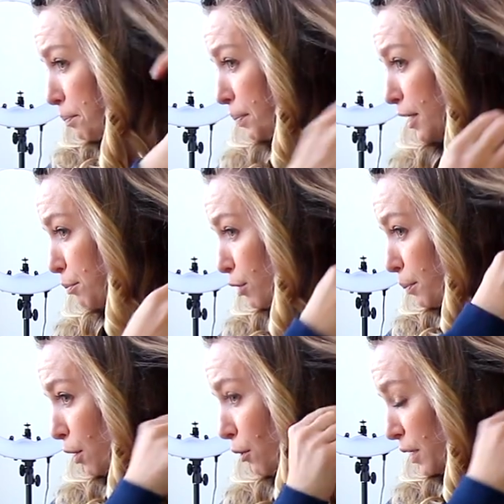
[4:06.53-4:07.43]
a big
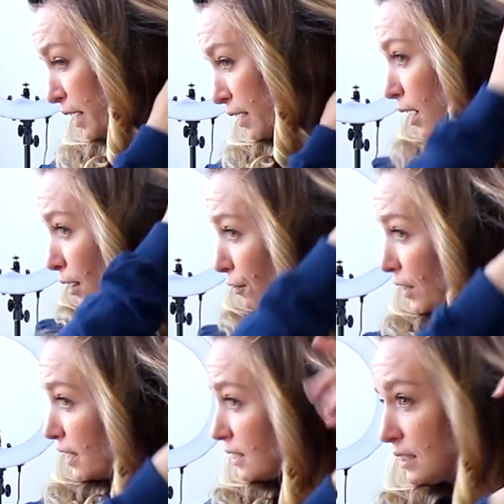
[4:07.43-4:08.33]
proponent of
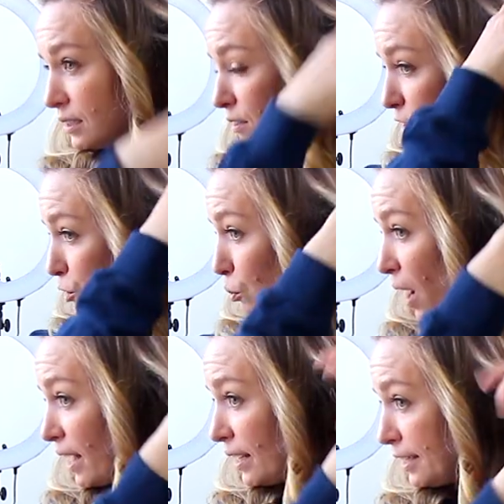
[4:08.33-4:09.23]
this sweat